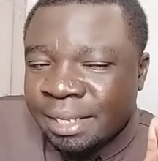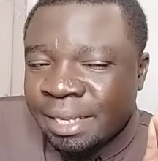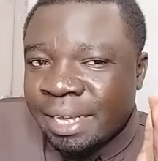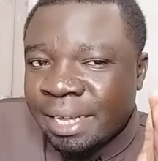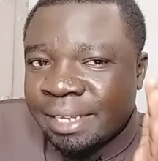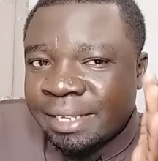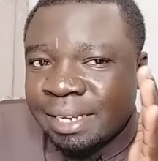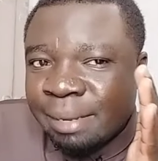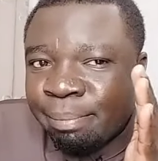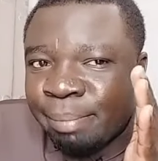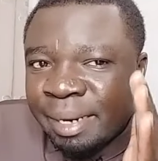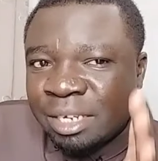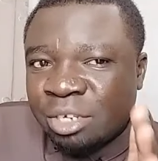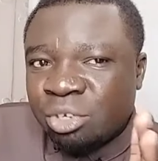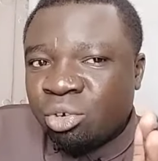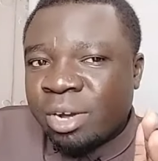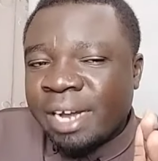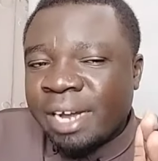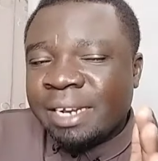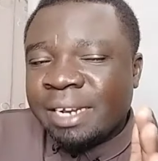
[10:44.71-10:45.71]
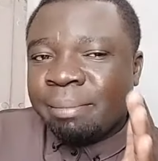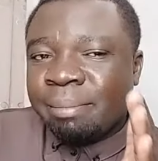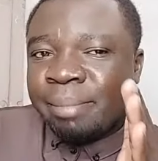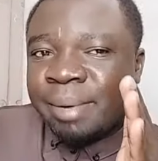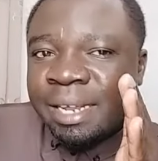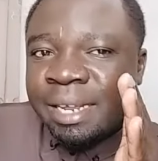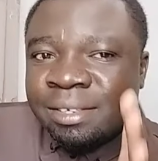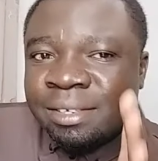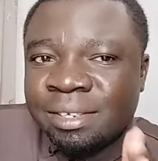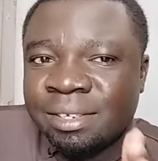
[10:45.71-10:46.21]
is a party you can
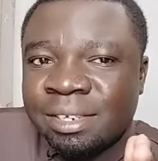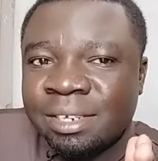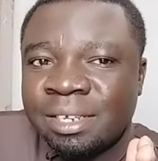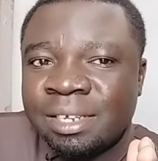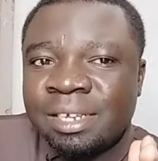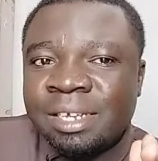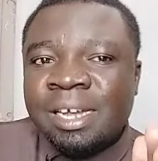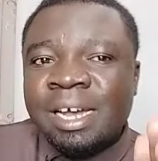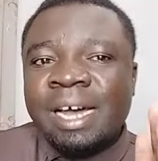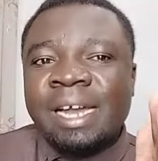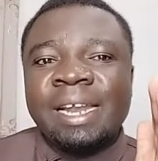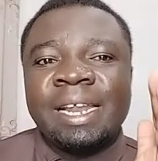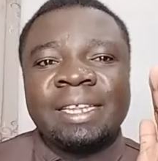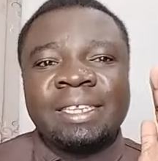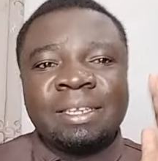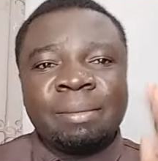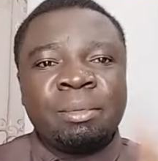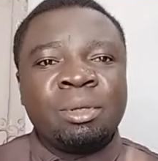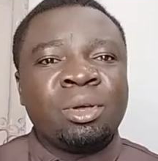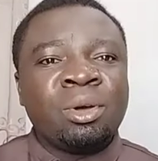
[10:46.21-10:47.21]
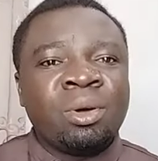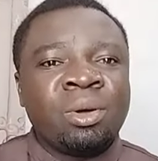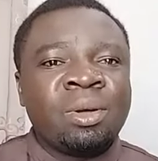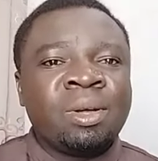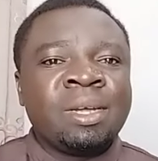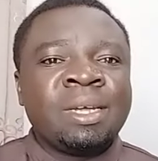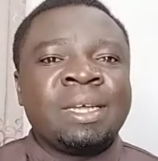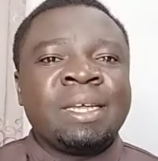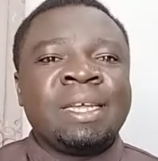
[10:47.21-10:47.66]
embrace, and Azimio